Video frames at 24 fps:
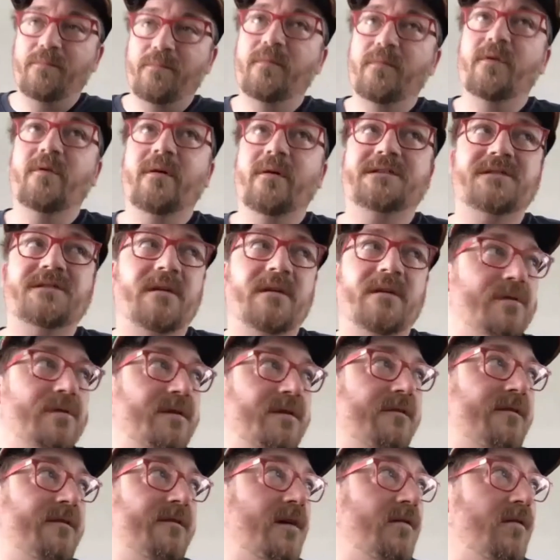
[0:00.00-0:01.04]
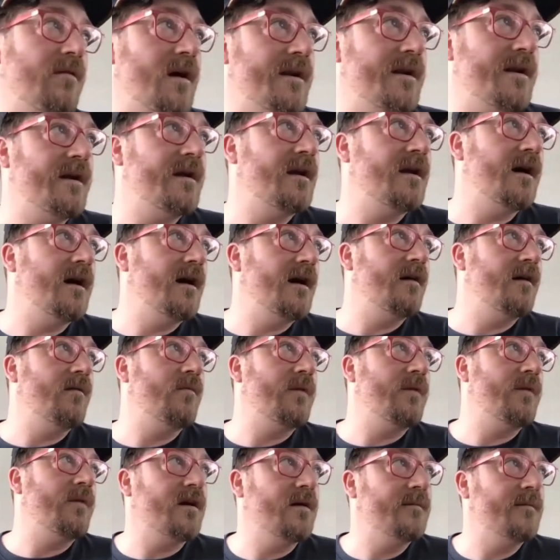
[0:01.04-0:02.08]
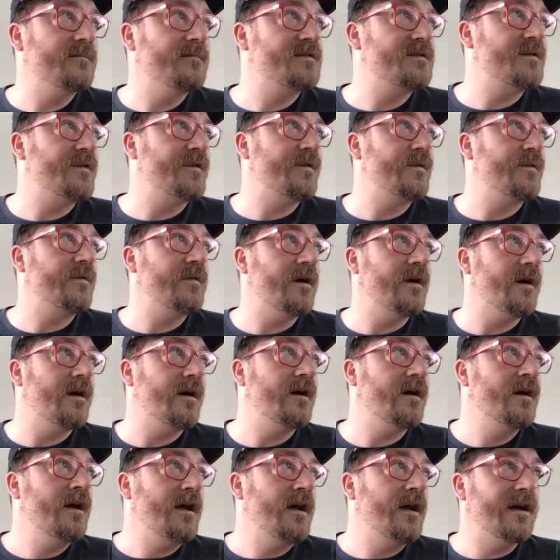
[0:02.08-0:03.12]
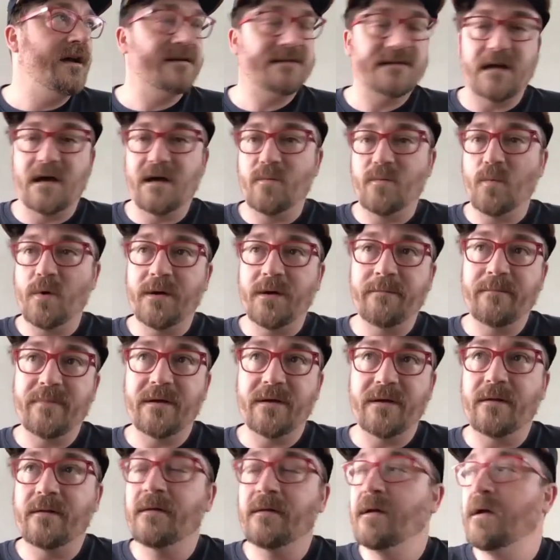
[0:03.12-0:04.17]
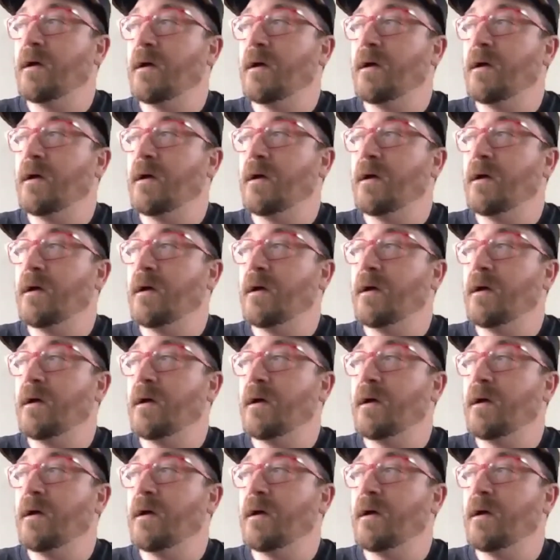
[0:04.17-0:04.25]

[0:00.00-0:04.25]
you actually put your finger on it when it comes to it's on one bill.